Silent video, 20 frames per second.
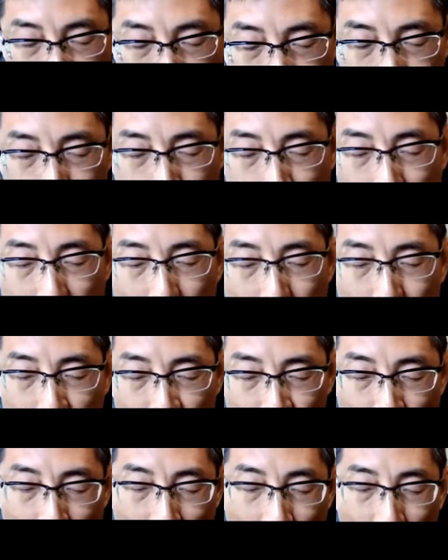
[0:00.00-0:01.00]
art
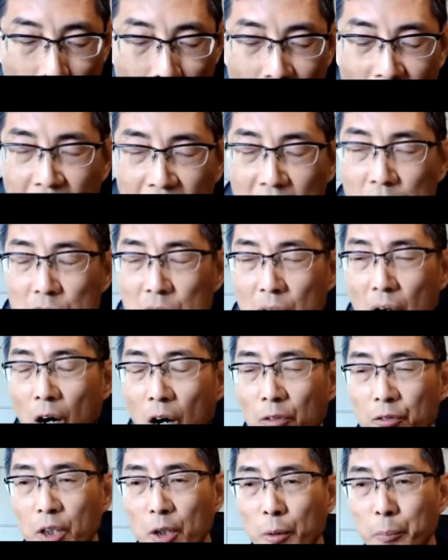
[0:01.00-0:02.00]
before our age
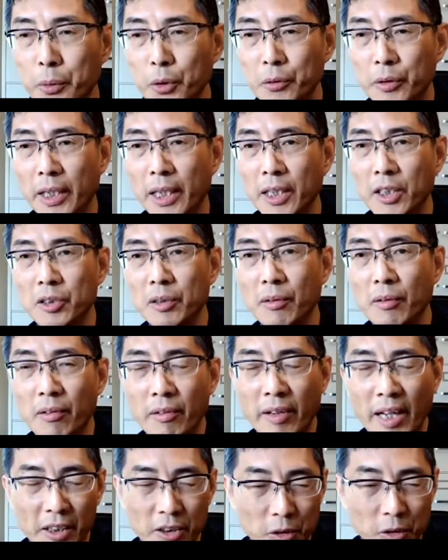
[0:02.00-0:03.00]
of computation.
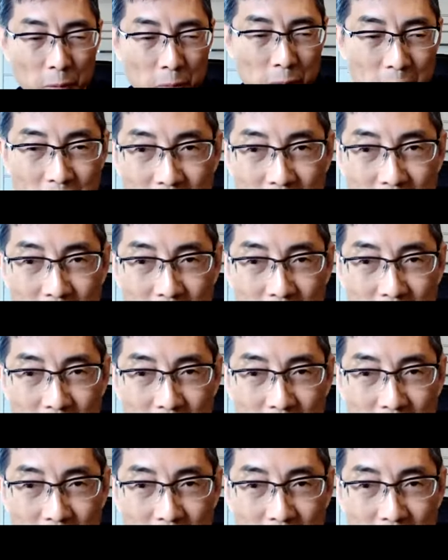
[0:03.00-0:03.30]
Thank you.